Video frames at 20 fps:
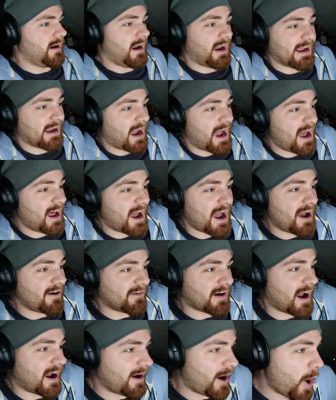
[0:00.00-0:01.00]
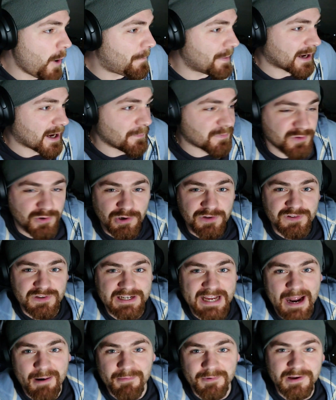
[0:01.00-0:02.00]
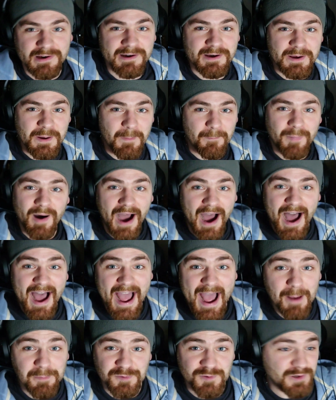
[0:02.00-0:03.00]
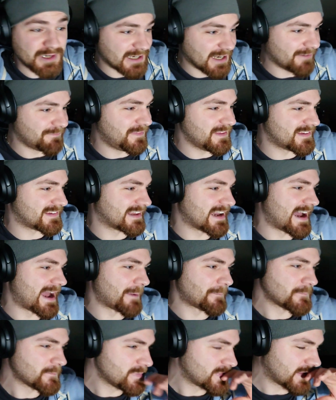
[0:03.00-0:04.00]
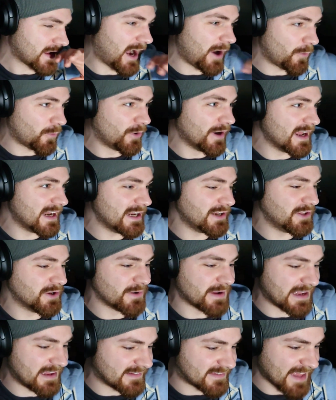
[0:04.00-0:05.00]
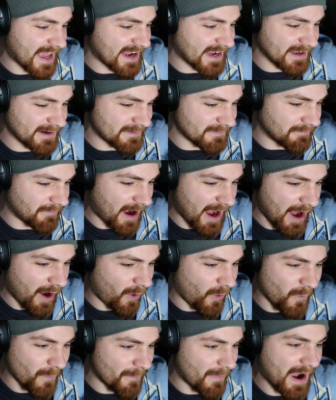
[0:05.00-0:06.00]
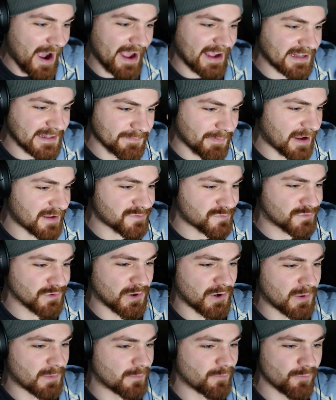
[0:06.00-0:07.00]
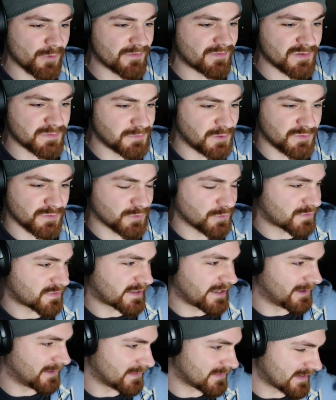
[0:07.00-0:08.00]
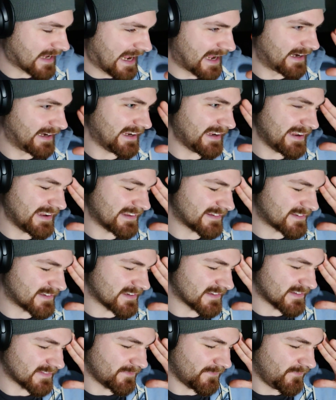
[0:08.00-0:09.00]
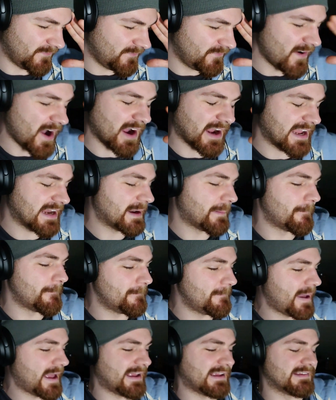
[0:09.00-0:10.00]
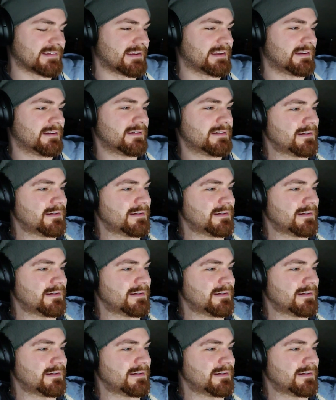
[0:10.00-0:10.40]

Like, I hope it comes across on camera, but I absolutely love this guy. I really do. He's taken my whole mind by storm with his musical skills, and he is just fucking amazing.